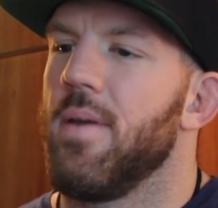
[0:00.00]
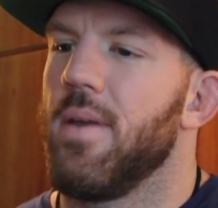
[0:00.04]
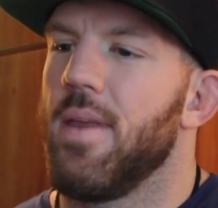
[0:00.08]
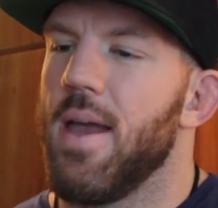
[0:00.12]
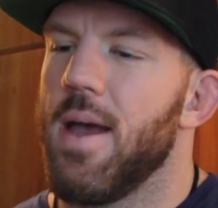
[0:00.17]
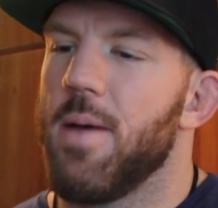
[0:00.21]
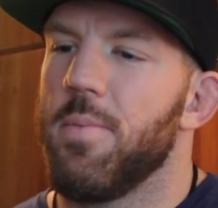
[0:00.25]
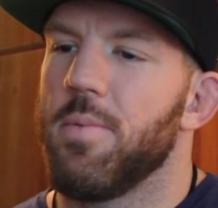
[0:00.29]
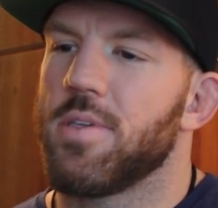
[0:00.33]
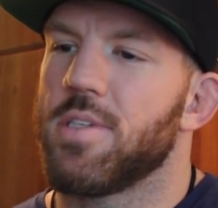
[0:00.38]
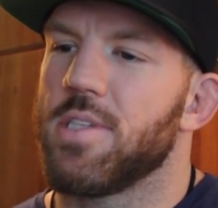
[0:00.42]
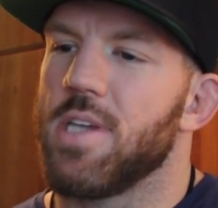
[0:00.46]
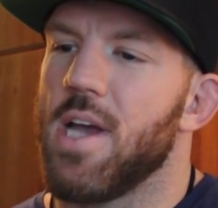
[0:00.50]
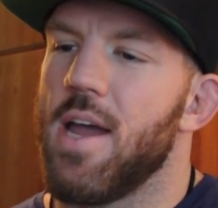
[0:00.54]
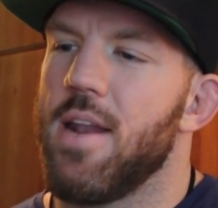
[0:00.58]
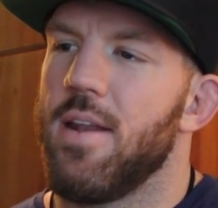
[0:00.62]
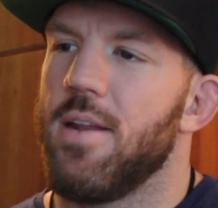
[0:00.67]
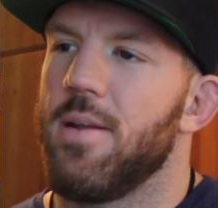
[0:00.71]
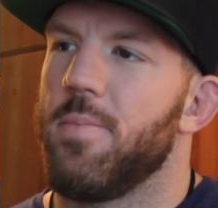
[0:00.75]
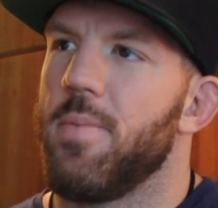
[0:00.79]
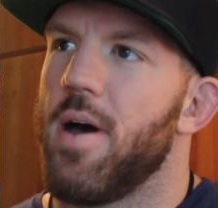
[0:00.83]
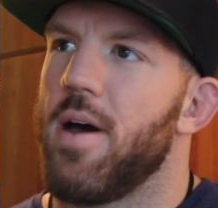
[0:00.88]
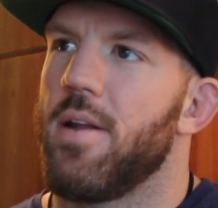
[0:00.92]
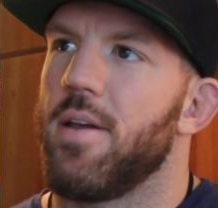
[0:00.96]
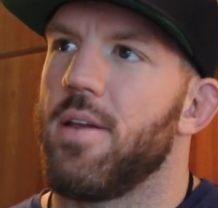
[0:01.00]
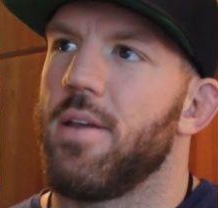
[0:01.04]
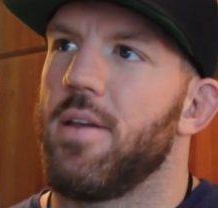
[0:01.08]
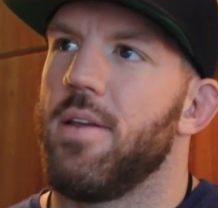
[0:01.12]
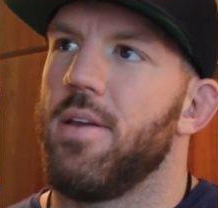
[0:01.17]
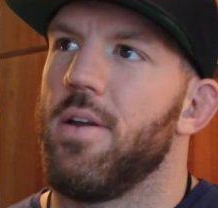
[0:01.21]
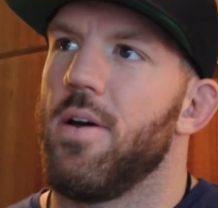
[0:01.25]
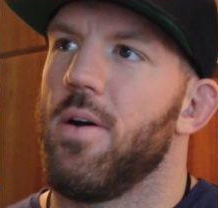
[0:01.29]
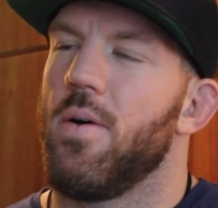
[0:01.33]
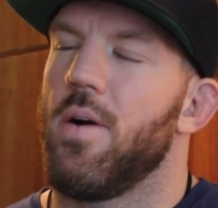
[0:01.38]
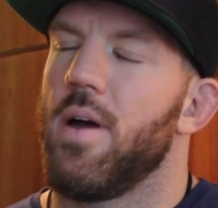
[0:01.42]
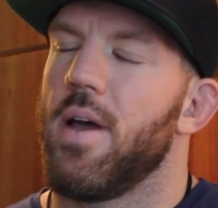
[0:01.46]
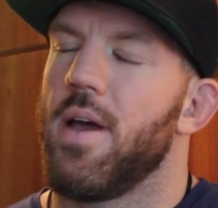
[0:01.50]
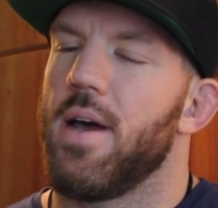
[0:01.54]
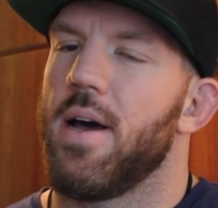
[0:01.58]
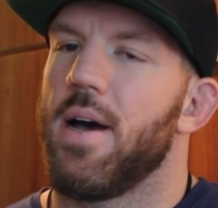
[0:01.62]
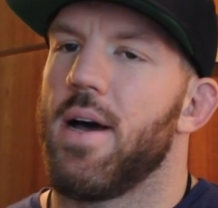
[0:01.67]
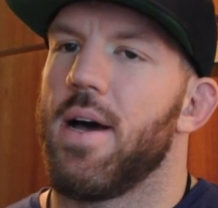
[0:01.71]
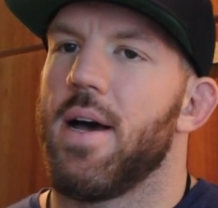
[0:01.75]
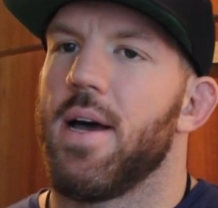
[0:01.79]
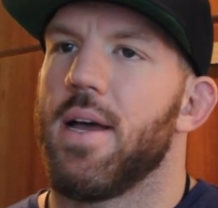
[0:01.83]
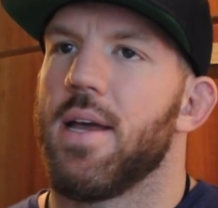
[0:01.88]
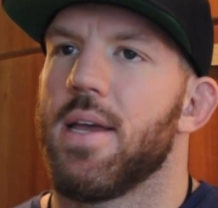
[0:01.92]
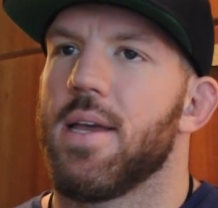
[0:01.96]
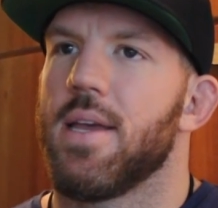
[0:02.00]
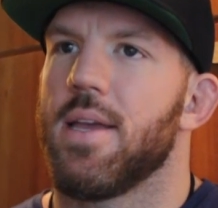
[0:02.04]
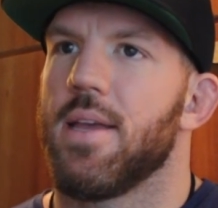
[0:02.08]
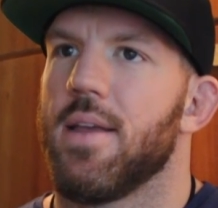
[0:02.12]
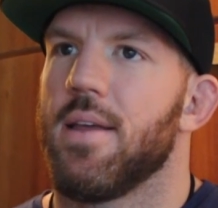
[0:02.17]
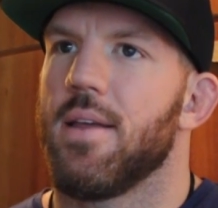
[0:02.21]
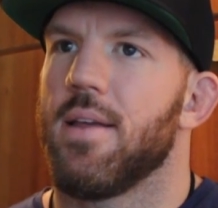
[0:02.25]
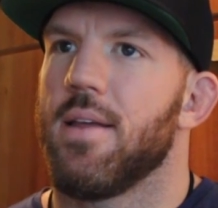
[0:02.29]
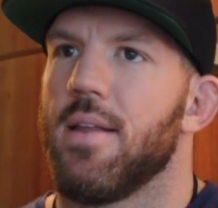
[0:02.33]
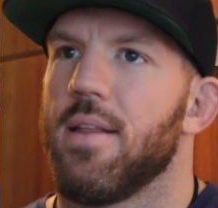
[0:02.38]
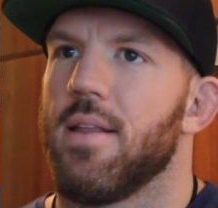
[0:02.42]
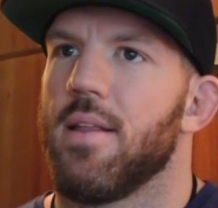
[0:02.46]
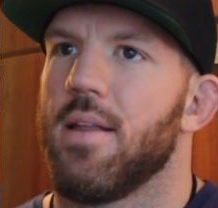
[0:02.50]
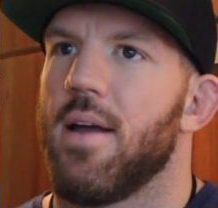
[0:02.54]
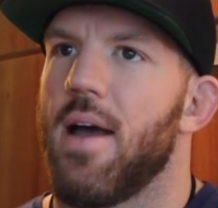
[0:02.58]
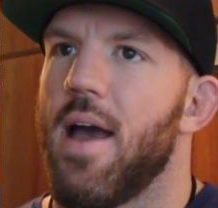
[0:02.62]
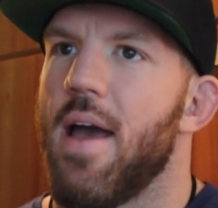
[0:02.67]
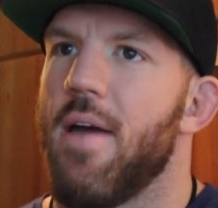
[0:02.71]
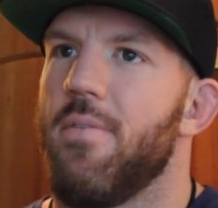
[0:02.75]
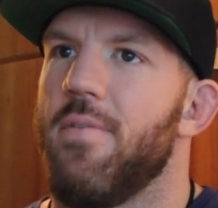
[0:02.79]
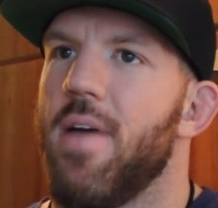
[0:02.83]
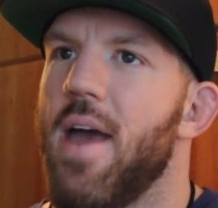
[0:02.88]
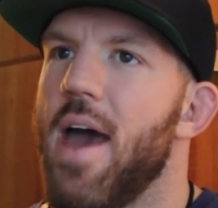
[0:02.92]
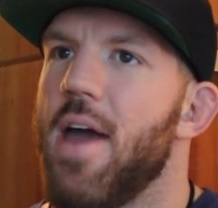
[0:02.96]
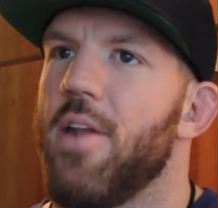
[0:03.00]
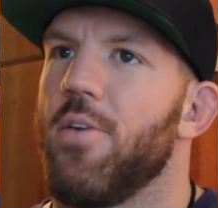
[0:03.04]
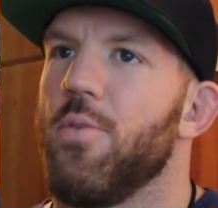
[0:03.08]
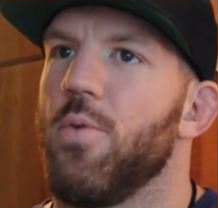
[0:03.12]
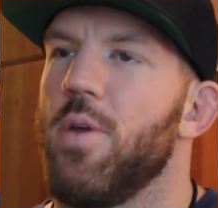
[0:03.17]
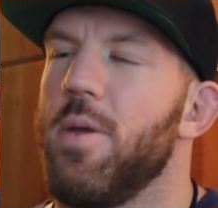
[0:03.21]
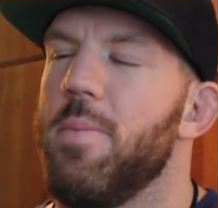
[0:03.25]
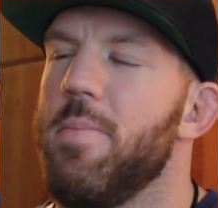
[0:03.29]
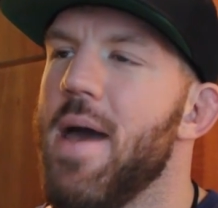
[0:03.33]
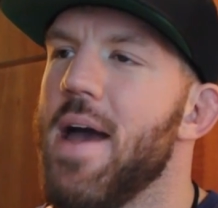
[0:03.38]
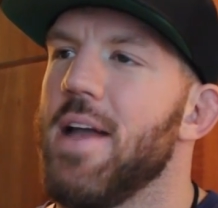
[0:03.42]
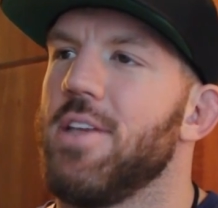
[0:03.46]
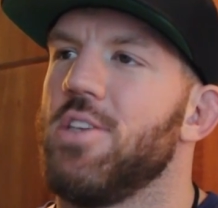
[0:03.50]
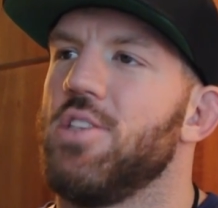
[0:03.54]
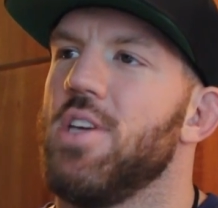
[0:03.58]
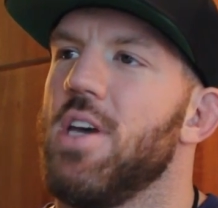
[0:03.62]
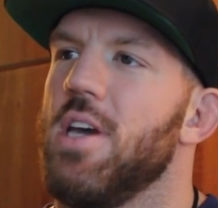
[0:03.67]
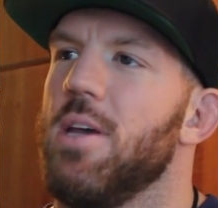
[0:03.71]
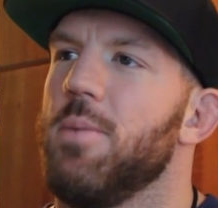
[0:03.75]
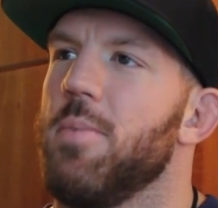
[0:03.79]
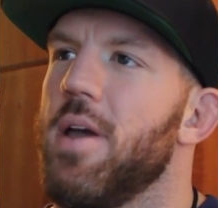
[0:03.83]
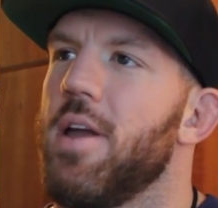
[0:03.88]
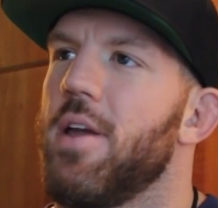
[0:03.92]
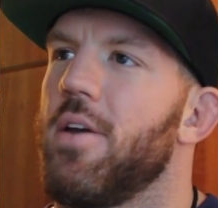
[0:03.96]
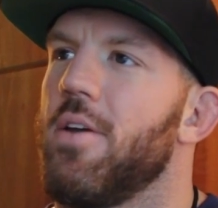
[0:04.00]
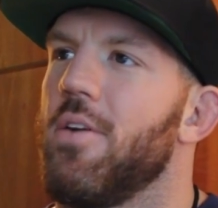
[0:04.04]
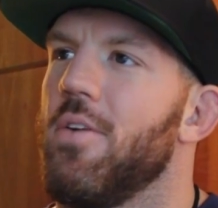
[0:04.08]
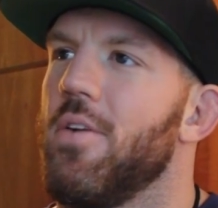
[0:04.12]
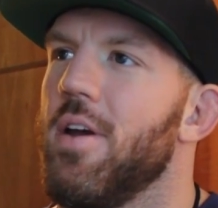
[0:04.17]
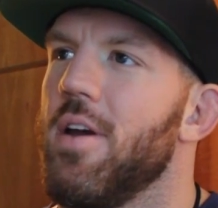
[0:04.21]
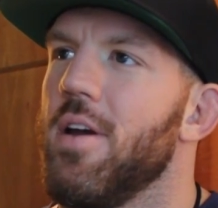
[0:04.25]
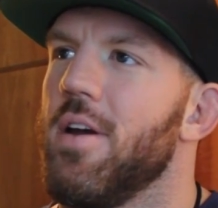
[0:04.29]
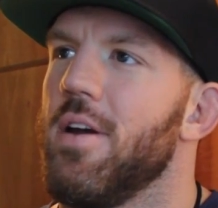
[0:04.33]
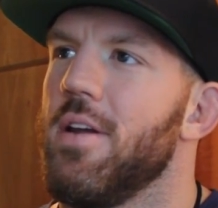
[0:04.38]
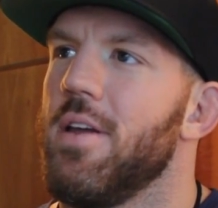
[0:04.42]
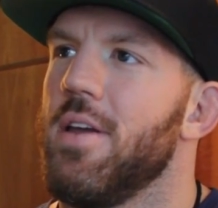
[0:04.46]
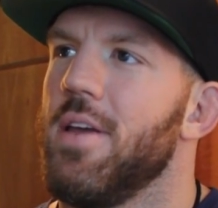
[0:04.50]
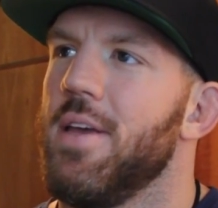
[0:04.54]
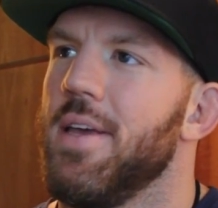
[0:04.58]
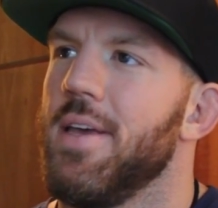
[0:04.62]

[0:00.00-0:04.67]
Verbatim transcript: Yeah, I'm excited about it. You know, I, uh, I haven't had a rematch yet in my career.